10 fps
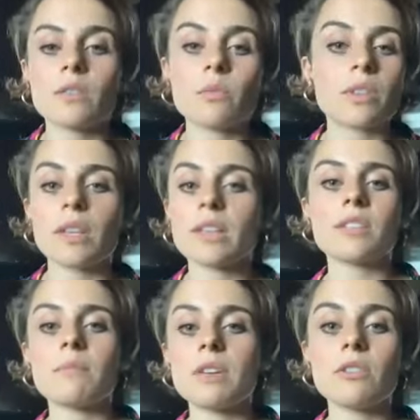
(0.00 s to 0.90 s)
with
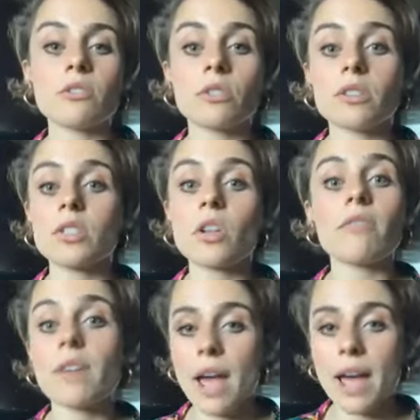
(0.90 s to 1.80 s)
Semino's, right? Salt,
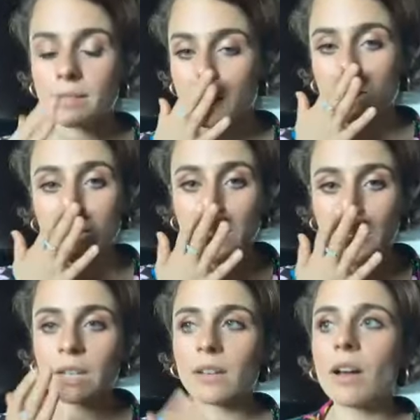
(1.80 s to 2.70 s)
fat, acid, heat.
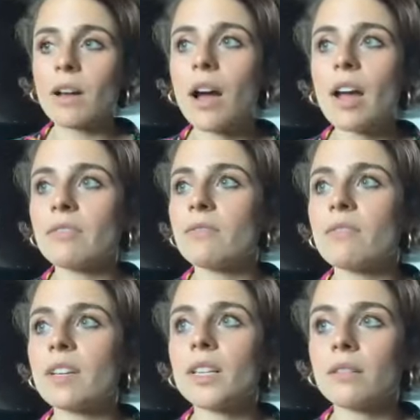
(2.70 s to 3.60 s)
Like, I
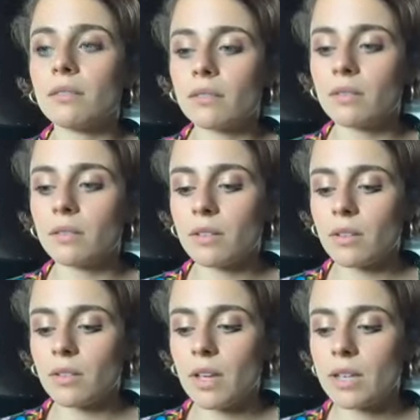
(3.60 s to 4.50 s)
feel
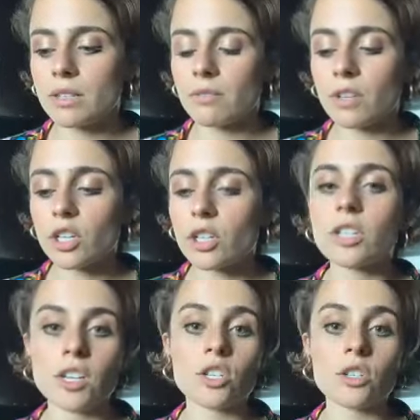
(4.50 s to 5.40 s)
as if a
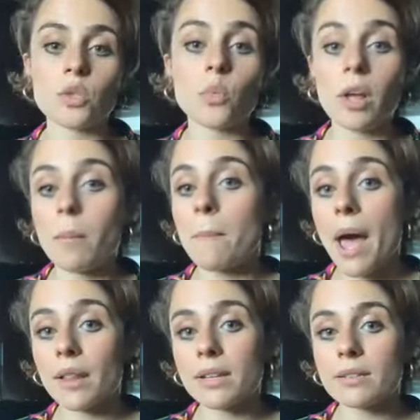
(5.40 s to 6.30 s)
good dish is well
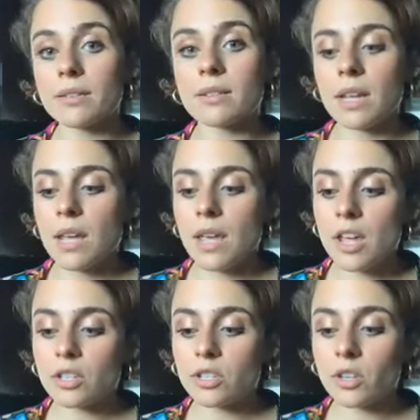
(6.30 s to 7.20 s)
balanced.
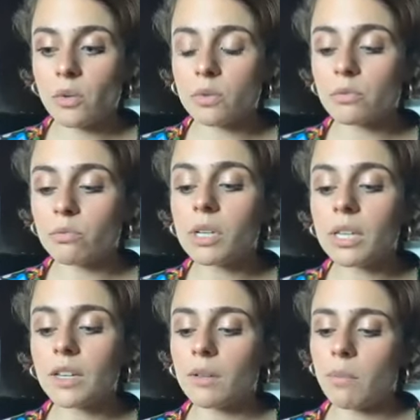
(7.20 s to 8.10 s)
And so it was
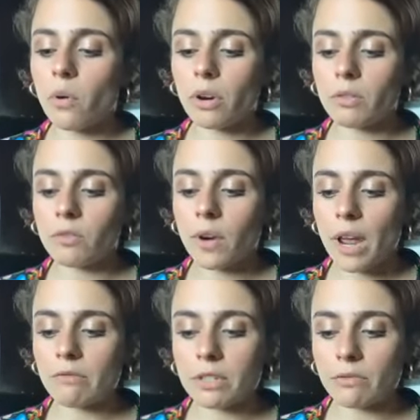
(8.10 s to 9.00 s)
really important for
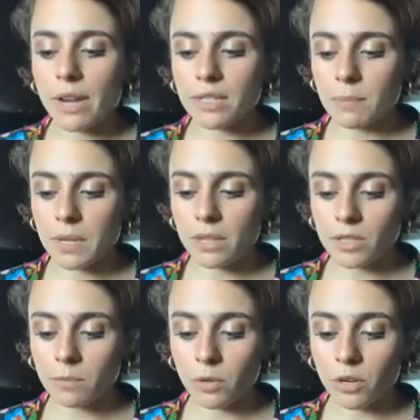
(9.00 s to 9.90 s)
every recipe in
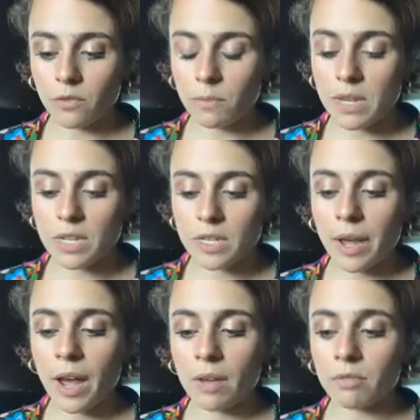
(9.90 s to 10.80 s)
this book for me to
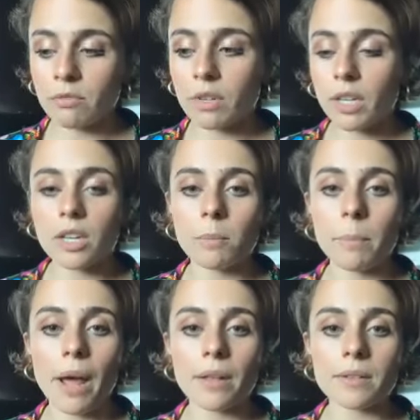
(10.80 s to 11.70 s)
have a really good
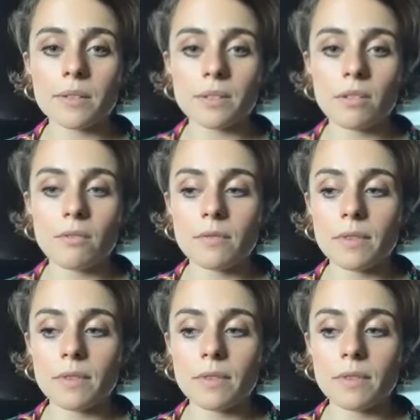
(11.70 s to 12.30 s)
balance of